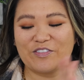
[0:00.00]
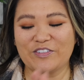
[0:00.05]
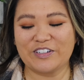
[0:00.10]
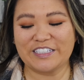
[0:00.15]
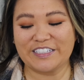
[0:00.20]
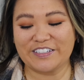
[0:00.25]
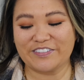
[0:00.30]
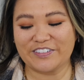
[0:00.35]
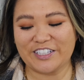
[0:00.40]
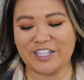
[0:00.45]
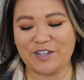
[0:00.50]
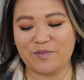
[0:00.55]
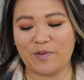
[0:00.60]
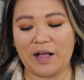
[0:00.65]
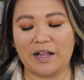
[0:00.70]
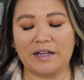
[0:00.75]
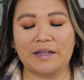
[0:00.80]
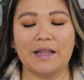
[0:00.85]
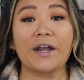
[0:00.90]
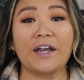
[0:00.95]
really
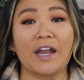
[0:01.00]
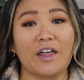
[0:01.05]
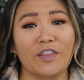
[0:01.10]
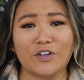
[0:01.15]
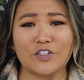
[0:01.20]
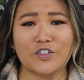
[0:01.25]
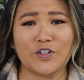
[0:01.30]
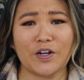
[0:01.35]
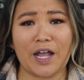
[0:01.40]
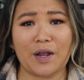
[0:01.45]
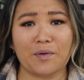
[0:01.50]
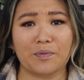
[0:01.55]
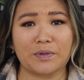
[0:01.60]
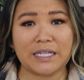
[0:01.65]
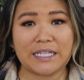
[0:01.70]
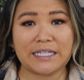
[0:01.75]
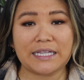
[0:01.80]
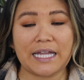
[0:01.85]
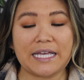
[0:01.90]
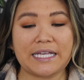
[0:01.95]
well. Another trick I
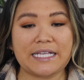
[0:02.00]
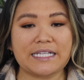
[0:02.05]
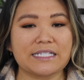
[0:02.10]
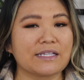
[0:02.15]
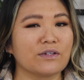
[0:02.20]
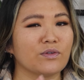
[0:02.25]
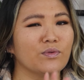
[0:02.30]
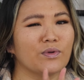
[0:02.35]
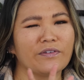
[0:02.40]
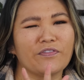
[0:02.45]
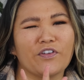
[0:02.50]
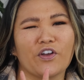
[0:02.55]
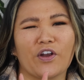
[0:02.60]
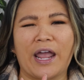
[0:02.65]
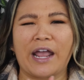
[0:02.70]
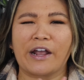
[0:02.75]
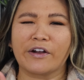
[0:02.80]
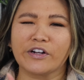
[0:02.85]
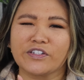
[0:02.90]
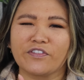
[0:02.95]
really like is, ooh, if your
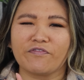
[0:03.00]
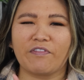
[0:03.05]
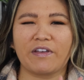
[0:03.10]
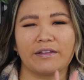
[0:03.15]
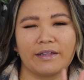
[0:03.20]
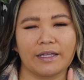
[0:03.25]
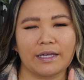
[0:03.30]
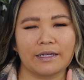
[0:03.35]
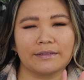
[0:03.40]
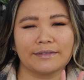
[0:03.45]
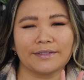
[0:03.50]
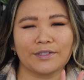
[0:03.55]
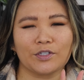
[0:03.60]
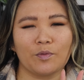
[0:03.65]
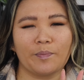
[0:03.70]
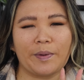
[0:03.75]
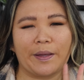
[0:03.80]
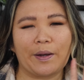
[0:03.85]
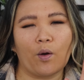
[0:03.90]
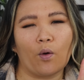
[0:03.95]
hair is feeling a
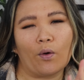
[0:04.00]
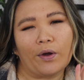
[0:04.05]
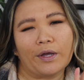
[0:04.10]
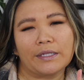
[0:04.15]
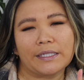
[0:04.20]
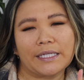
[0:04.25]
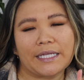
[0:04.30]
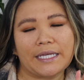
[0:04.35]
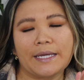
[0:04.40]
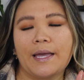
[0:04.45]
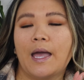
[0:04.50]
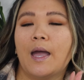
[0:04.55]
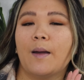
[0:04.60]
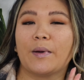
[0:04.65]
little bit oily,